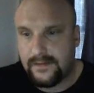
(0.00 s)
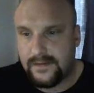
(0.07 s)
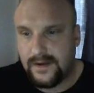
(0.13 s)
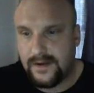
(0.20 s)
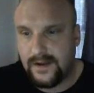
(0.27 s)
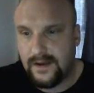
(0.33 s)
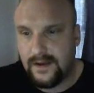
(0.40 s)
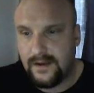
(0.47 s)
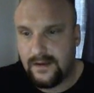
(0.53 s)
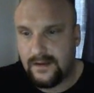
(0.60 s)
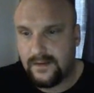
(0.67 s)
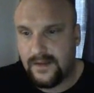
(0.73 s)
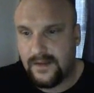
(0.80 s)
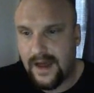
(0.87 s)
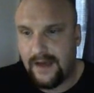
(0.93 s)
See
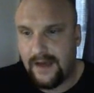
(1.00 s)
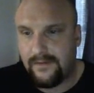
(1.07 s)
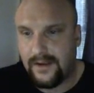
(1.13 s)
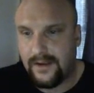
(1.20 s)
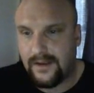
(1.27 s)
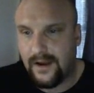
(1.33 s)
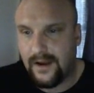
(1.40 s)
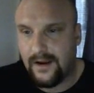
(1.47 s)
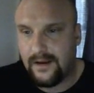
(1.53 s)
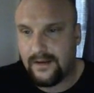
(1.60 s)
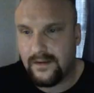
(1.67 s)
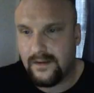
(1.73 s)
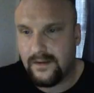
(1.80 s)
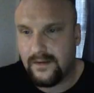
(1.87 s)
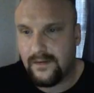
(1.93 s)
that right there?
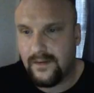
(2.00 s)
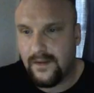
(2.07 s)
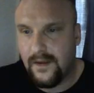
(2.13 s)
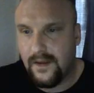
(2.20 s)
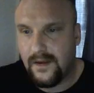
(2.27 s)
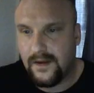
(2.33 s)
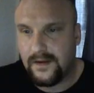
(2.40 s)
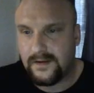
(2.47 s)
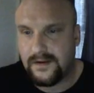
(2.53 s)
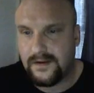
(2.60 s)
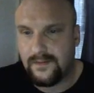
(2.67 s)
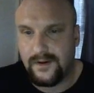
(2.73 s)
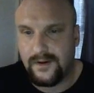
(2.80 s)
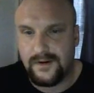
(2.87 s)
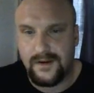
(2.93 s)
It's
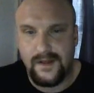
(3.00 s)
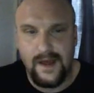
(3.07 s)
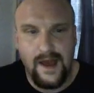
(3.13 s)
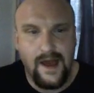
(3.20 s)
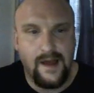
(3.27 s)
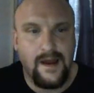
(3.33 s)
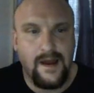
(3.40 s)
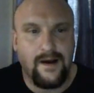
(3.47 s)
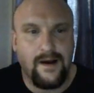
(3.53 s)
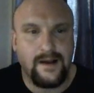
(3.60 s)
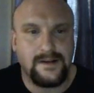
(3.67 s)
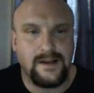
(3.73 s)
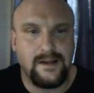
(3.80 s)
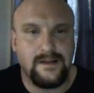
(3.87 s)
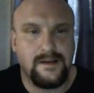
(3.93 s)
similar to that. Now, I
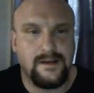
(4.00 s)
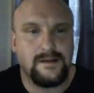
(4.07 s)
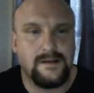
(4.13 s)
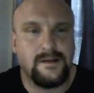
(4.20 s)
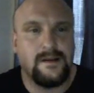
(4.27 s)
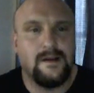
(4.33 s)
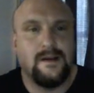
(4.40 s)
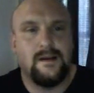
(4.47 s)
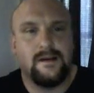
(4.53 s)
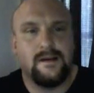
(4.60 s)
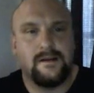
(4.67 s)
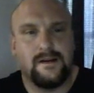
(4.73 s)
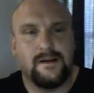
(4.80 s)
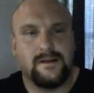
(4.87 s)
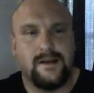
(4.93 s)
sent this
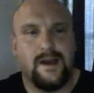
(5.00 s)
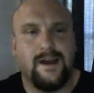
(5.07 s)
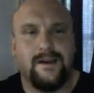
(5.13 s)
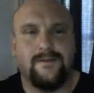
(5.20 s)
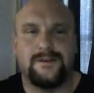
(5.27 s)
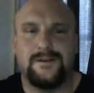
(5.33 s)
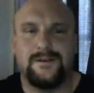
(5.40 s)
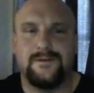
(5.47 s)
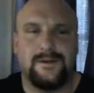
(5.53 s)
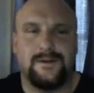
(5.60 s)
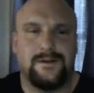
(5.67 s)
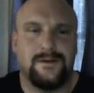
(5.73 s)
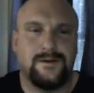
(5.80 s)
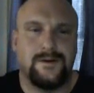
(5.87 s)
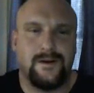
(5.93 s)
because I was doing a
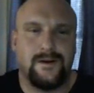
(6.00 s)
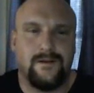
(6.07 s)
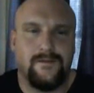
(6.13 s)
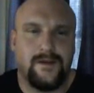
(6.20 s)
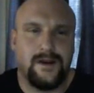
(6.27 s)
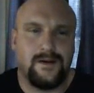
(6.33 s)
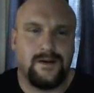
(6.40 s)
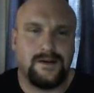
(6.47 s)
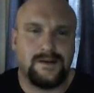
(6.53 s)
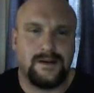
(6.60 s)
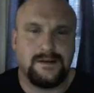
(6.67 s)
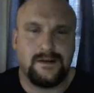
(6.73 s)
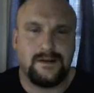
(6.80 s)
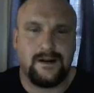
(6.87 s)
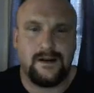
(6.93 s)
tutorial video. I
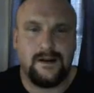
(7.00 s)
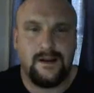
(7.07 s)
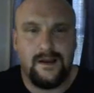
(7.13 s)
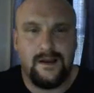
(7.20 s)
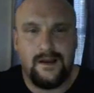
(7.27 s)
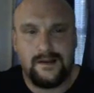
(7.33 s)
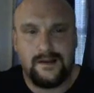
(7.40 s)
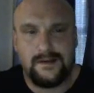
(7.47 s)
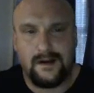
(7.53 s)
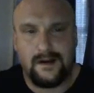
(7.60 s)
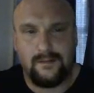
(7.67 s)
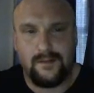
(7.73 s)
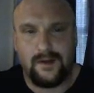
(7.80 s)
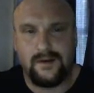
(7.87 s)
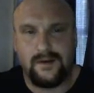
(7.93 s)
said
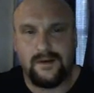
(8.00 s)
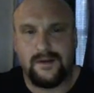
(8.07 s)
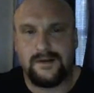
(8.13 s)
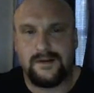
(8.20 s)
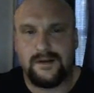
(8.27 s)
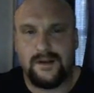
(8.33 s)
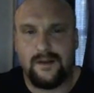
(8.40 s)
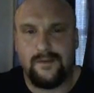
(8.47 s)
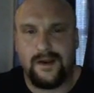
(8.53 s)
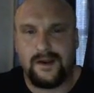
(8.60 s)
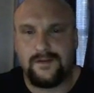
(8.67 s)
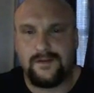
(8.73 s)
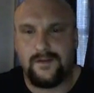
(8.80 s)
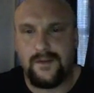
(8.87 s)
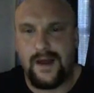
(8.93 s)
start building your list 10
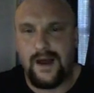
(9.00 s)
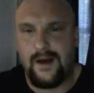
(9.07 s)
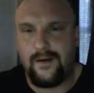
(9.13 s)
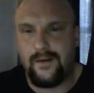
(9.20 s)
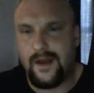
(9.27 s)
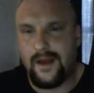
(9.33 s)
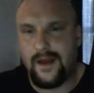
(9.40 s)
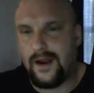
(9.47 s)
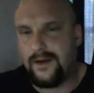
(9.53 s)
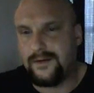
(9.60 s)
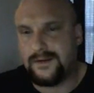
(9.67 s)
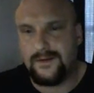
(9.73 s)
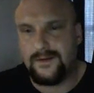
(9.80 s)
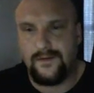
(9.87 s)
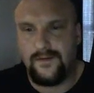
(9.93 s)
minutes from now, and I
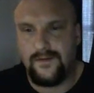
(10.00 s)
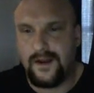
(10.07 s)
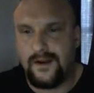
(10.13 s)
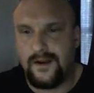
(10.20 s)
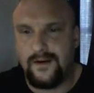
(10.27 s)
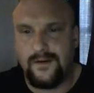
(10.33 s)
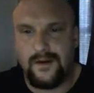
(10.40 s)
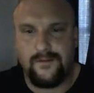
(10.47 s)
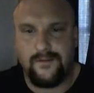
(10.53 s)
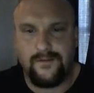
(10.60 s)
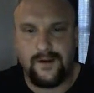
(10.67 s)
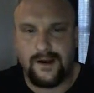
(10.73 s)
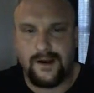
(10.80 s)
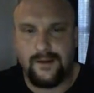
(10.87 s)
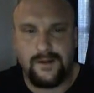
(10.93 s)
was doing a video and
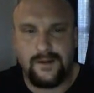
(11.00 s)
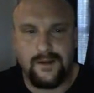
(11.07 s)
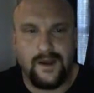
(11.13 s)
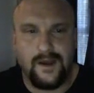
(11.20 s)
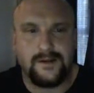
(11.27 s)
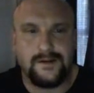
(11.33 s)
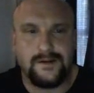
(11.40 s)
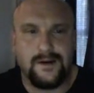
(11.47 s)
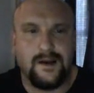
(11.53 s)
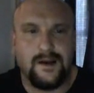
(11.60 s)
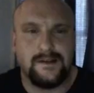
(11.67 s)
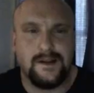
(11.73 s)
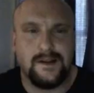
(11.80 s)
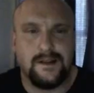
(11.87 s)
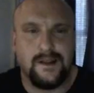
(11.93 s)
frigged up the link. So I
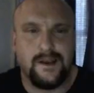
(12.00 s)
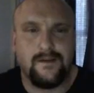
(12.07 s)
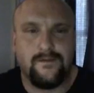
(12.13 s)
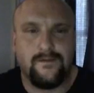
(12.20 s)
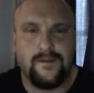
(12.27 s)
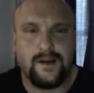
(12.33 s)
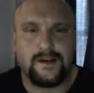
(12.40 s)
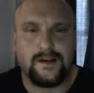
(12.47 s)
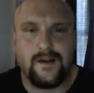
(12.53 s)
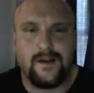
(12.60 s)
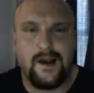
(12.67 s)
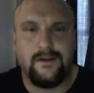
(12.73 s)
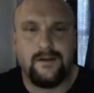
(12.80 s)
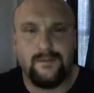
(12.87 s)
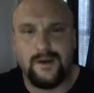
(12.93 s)
said link fix for
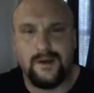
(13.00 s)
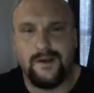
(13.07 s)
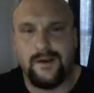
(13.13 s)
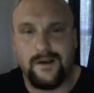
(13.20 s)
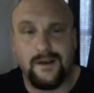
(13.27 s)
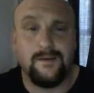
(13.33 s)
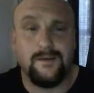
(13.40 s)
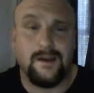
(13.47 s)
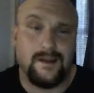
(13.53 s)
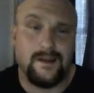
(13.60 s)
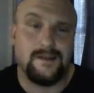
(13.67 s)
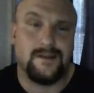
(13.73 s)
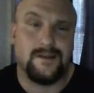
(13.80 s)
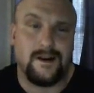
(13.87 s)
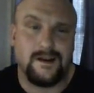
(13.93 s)
how to build your email
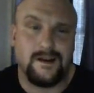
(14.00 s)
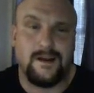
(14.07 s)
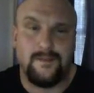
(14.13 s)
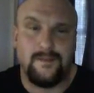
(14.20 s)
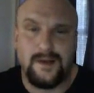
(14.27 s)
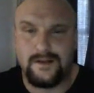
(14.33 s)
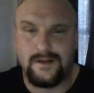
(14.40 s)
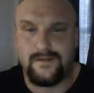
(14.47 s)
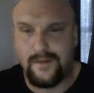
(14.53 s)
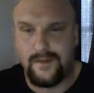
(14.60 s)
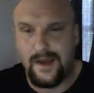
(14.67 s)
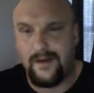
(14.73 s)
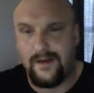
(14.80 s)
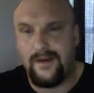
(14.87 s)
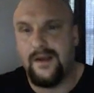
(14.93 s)
list starting 10 minutes from
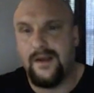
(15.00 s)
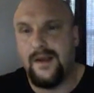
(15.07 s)
now.